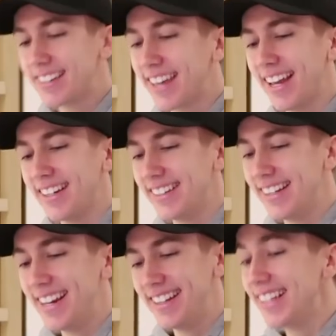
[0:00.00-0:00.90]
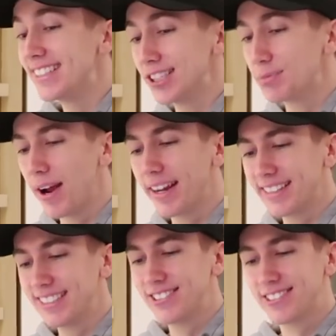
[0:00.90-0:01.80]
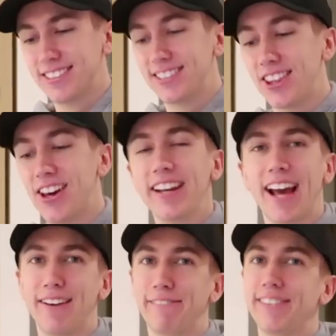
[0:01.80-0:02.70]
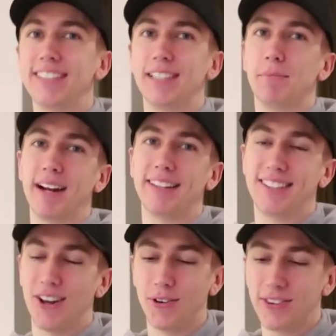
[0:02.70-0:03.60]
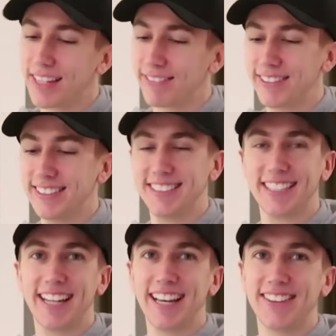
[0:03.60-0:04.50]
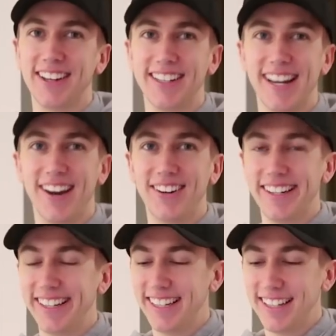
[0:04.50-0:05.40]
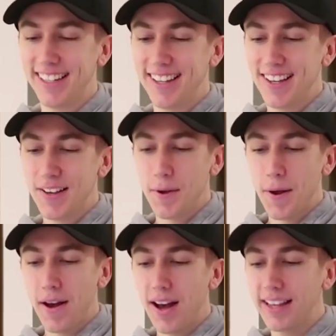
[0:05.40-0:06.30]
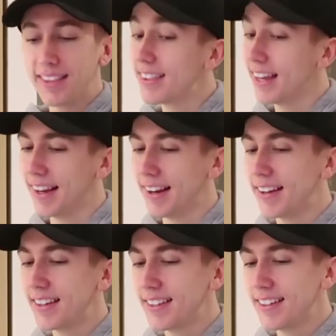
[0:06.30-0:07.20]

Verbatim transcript: Okay, this is where it gets interesting because third I had Freezy, but I don't think Freezy's gonna get third now. Yes. I think.